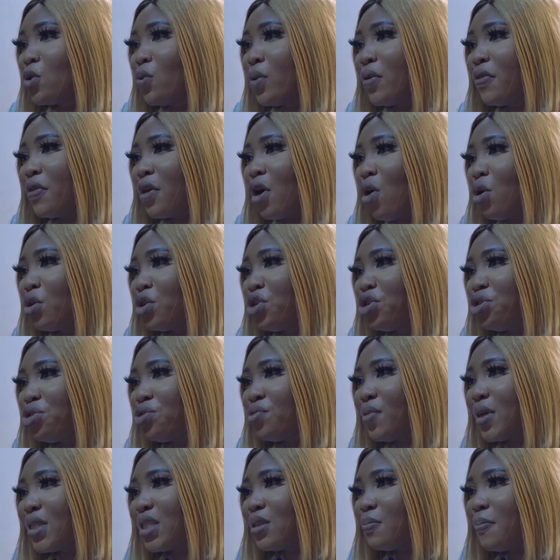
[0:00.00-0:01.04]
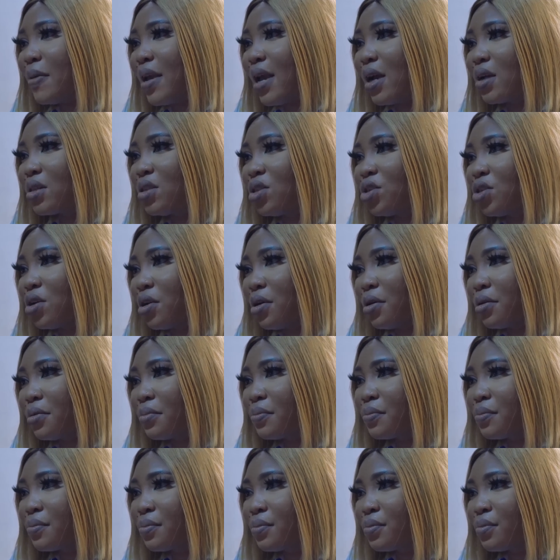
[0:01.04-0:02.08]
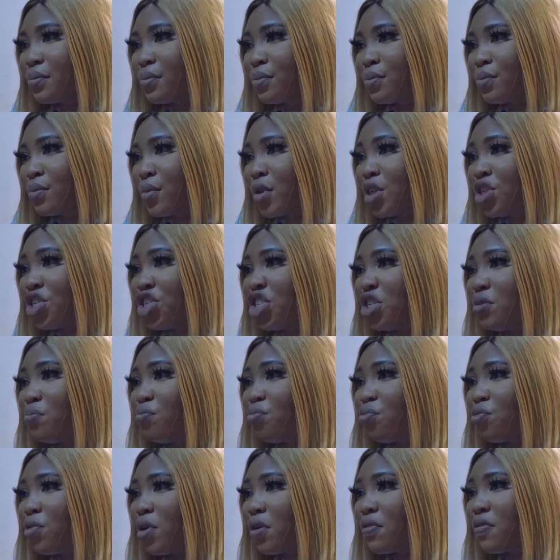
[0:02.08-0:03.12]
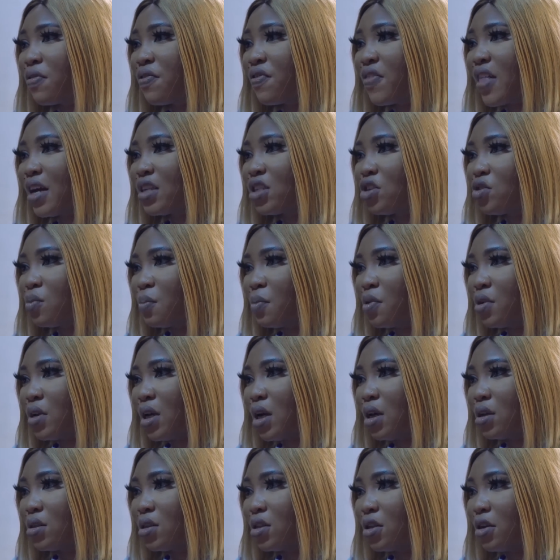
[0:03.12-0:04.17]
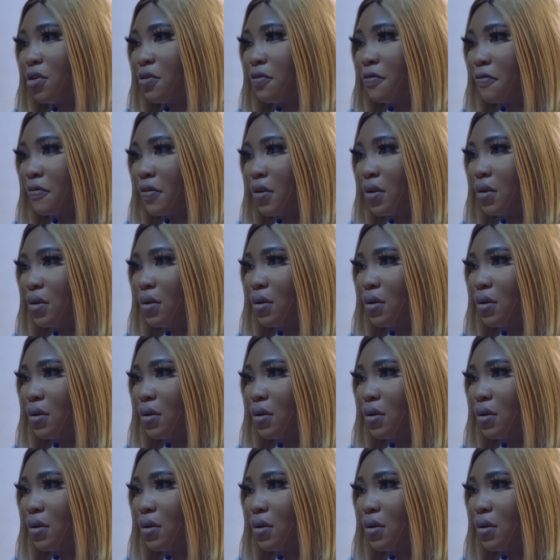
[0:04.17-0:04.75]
With all due respect, sir, she brought that upon herself.